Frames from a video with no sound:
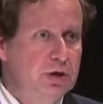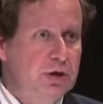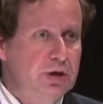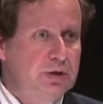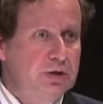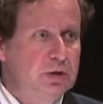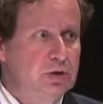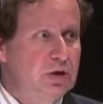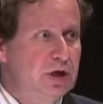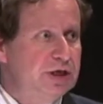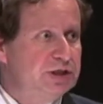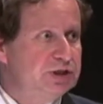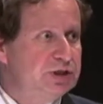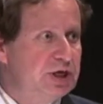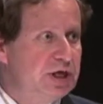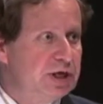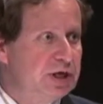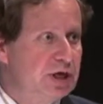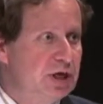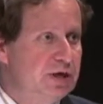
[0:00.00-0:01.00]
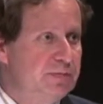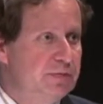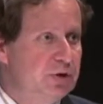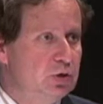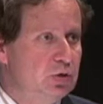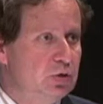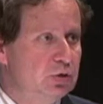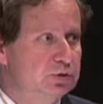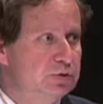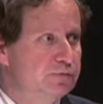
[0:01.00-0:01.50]
in the last decade
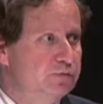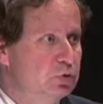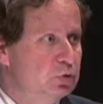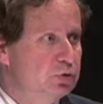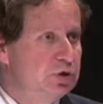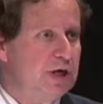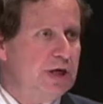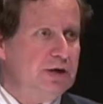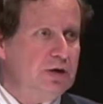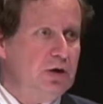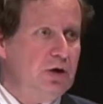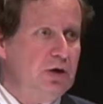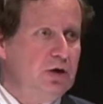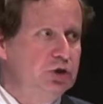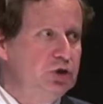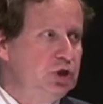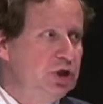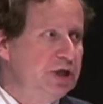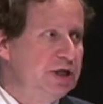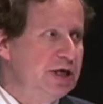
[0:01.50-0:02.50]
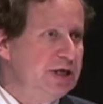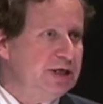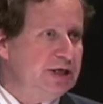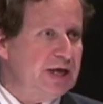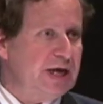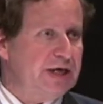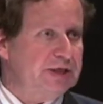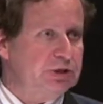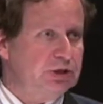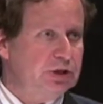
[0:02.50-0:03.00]
because of new technology to get
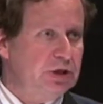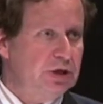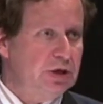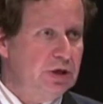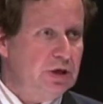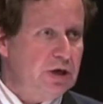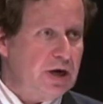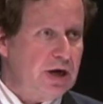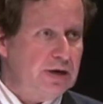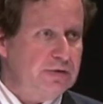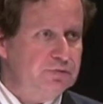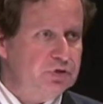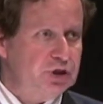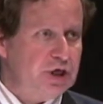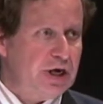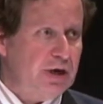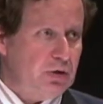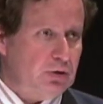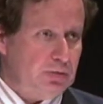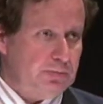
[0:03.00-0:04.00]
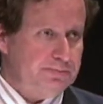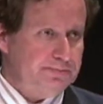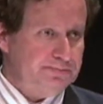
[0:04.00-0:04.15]
gas out of shale.